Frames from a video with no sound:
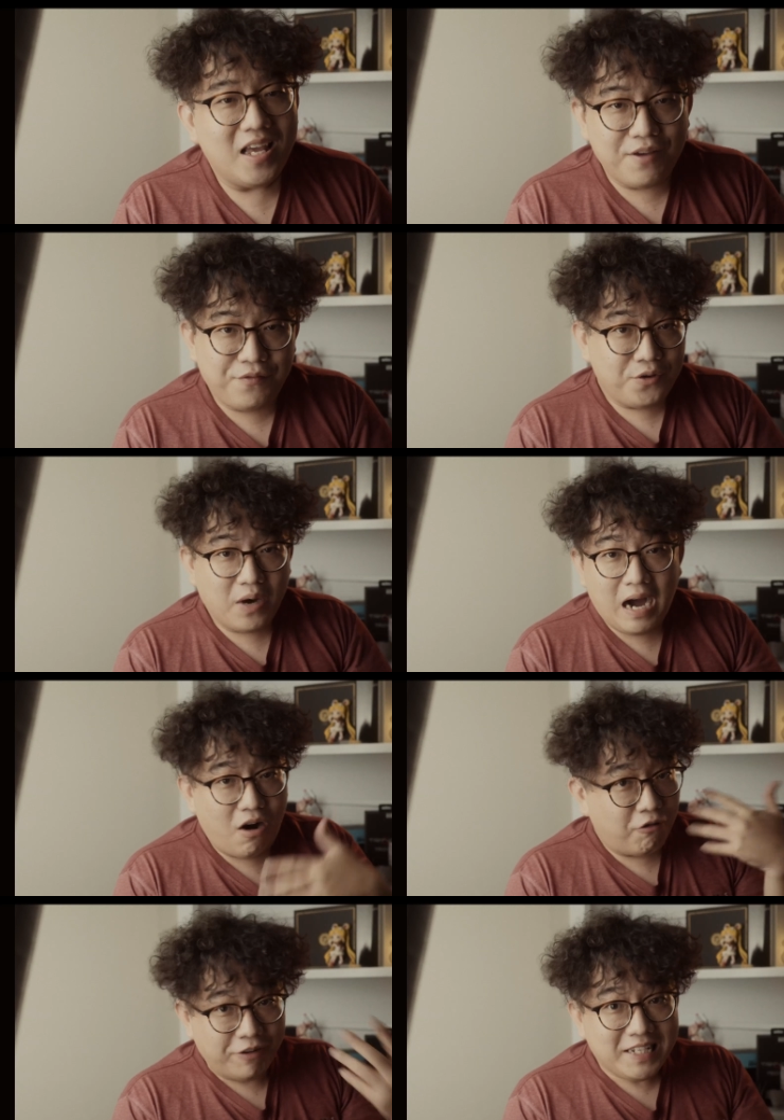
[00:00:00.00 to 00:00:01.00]
If you are
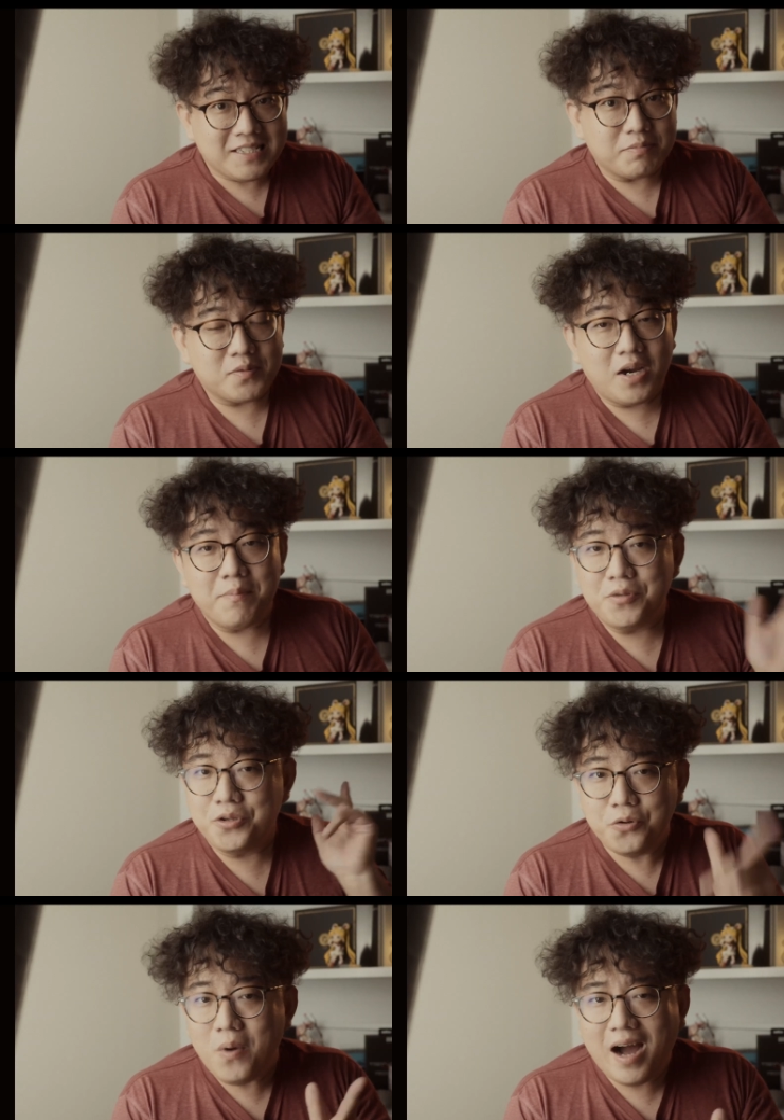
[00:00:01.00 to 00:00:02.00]
already
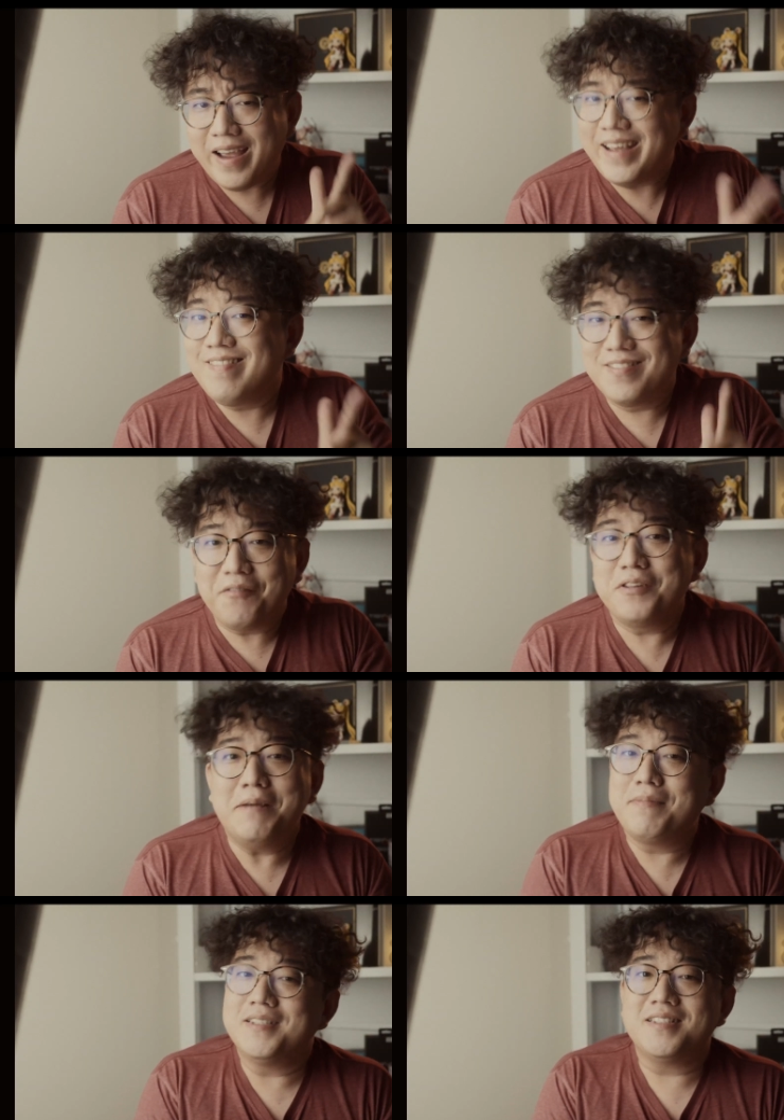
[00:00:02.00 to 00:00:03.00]
subscribed, you are a lovely
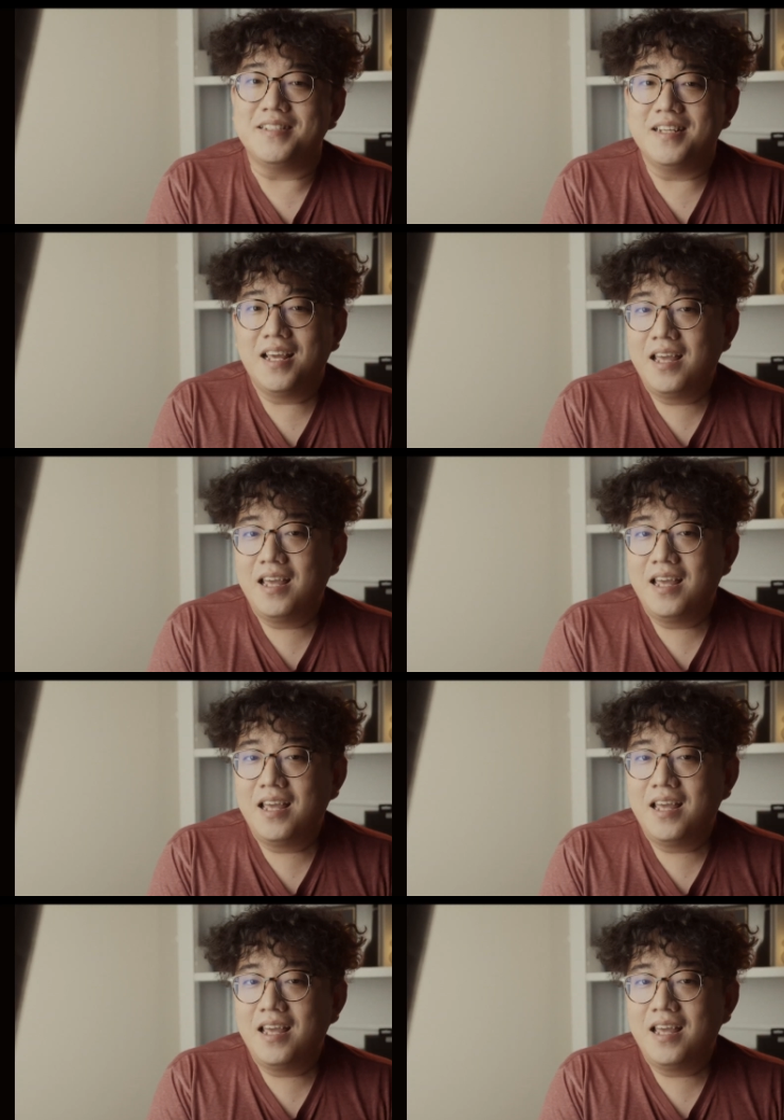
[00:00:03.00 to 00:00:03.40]
person.